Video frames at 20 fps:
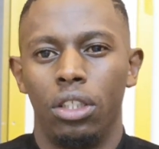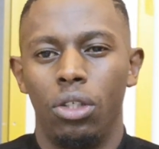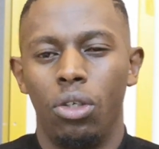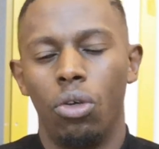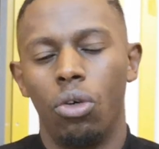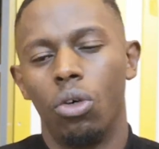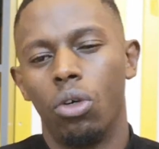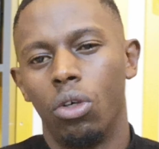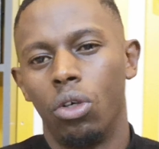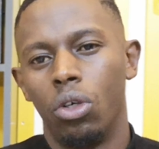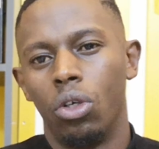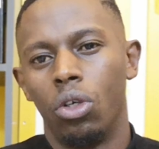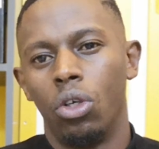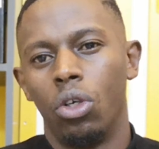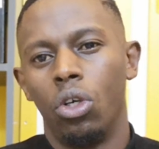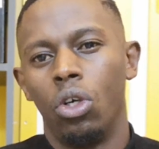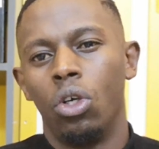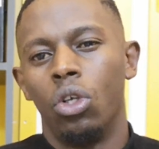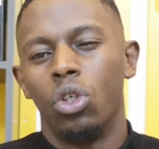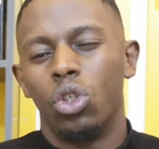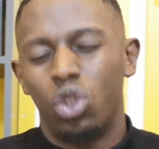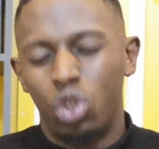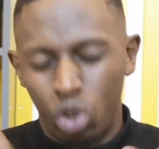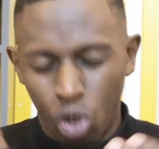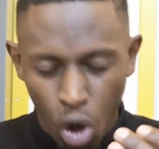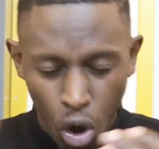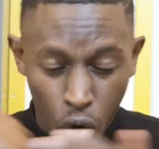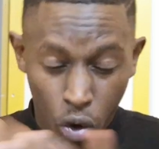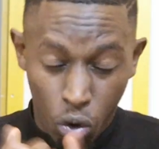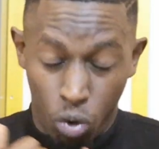You know?
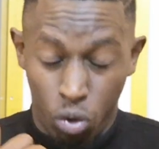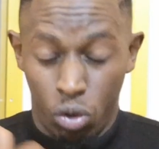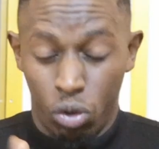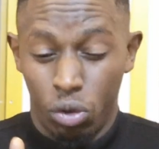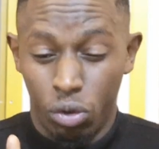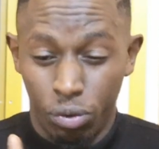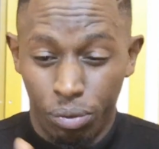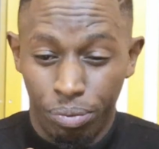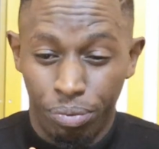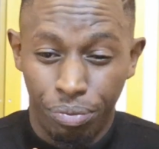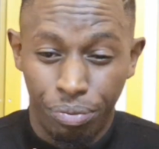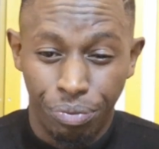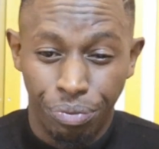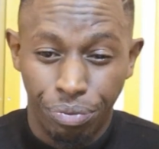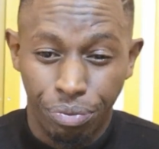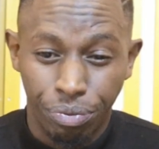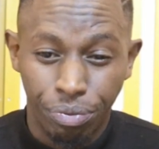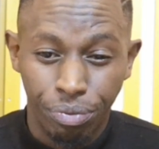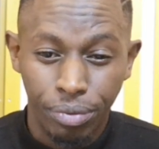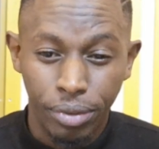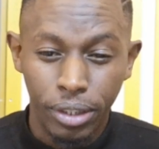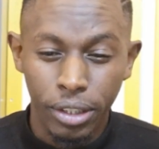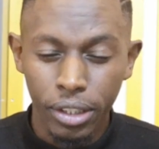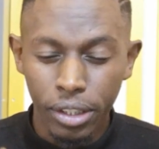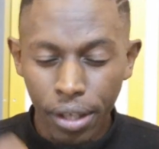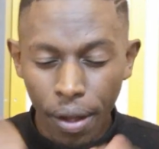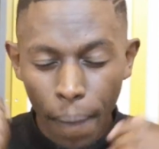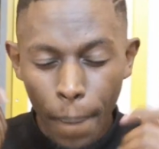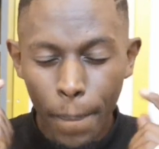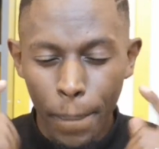So,
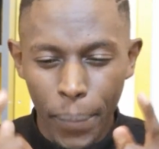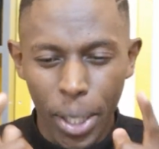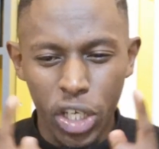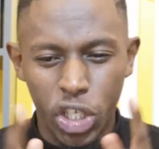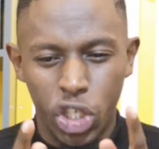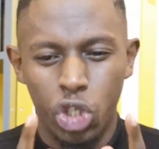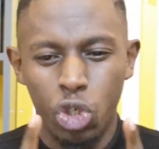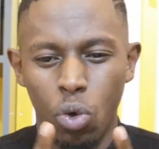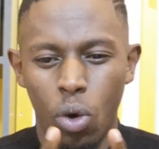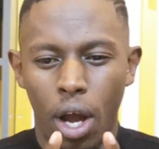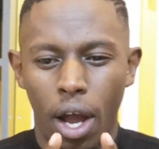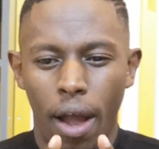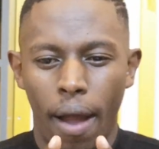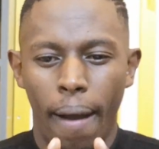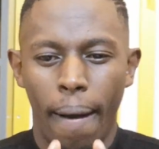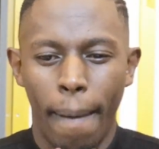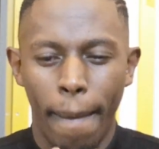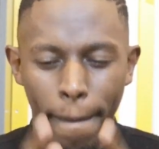make sure